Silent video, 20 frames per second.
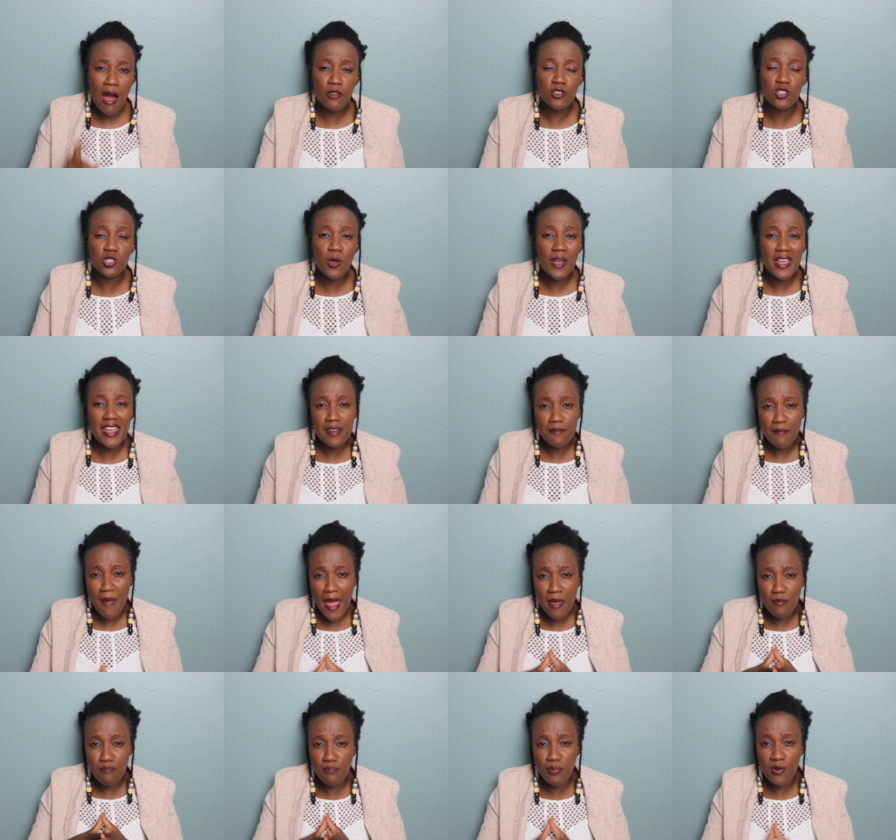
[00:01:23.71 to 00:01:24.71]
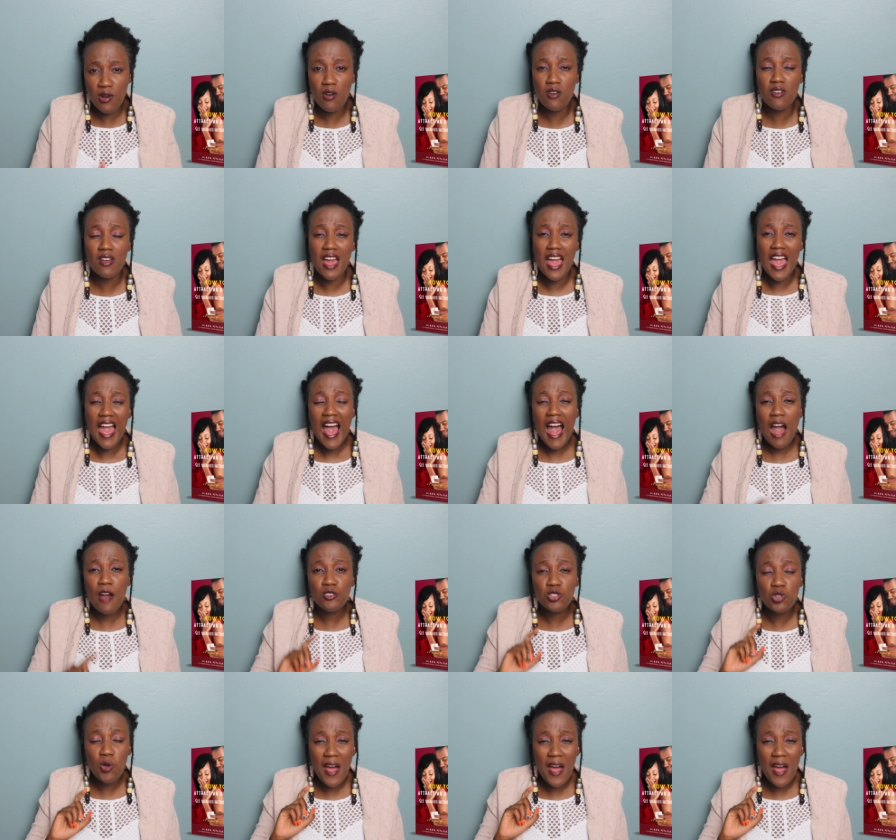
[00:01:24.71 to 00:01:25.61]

So in my book, How to